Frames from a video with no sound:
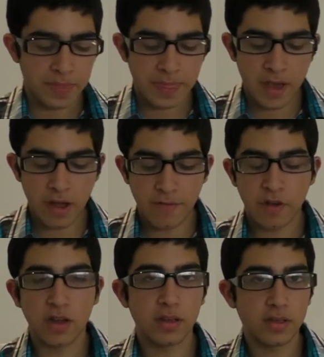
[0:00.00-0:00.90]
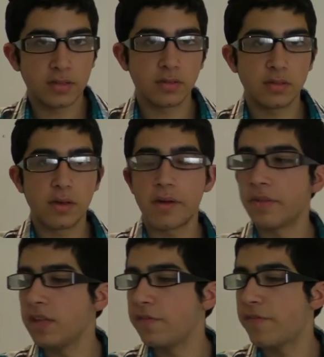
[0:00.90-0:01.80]
Now I've got
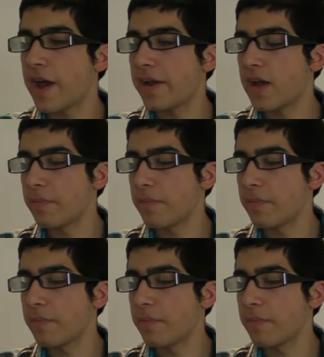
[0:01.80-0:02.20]
the fan,